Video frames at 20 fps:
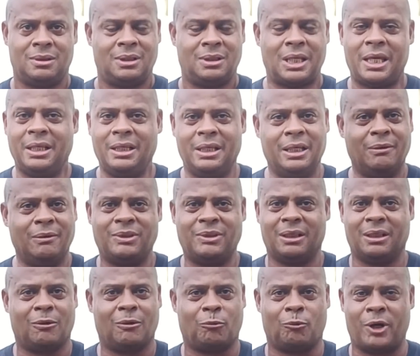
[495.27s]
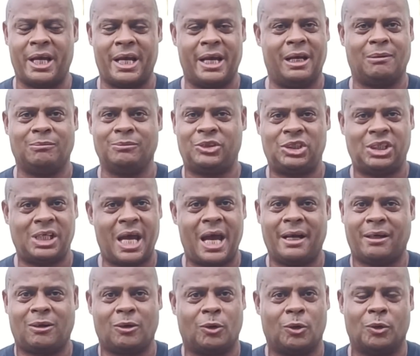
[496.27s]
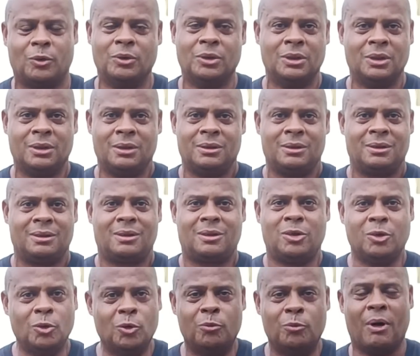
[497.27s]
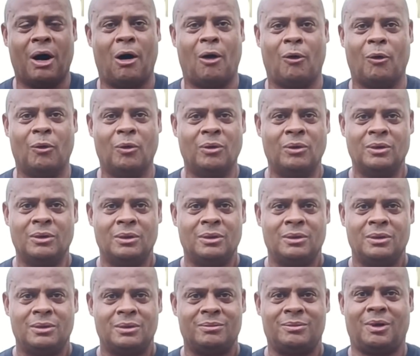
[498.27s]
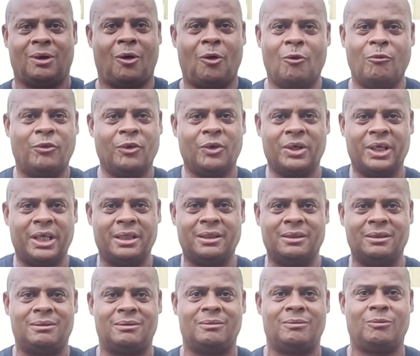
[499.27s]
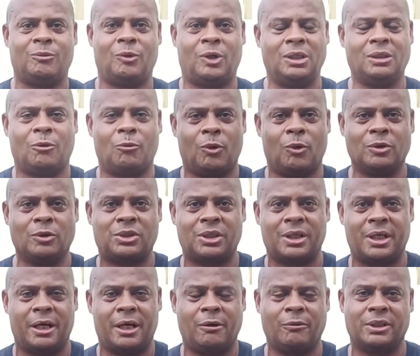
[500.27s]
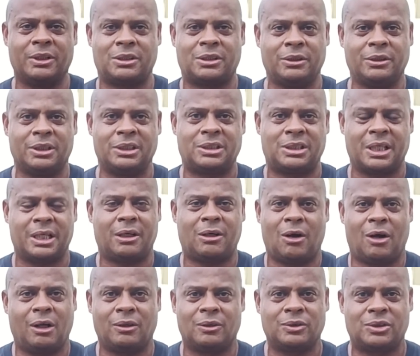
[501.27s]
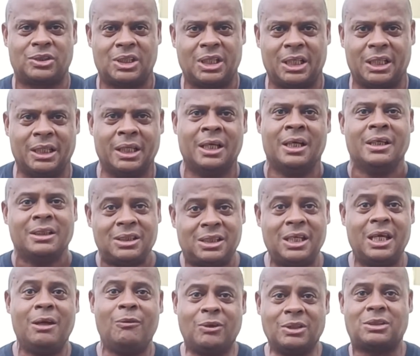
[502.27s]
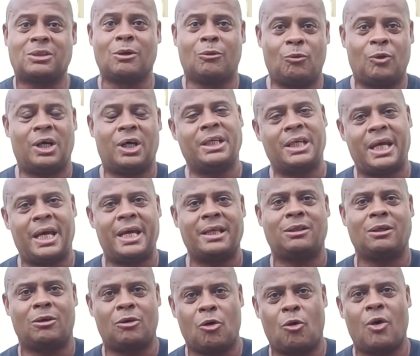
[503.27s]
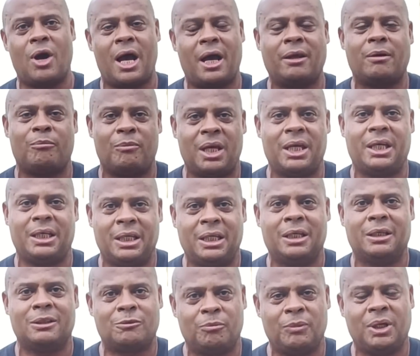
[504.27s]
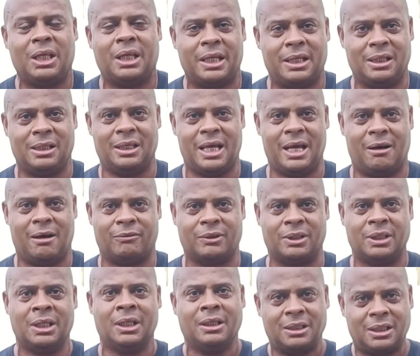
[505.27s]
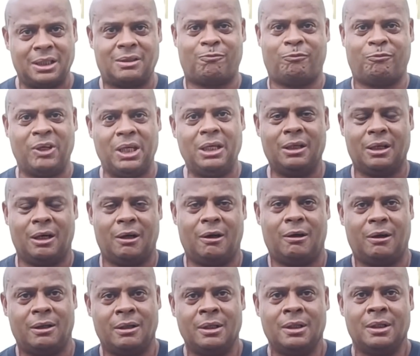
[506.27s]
They lived in a ramshackle kubo over in one of the worst areas here in San Carlos City. She was the one that had to go out and make ends meet at 11 to feed her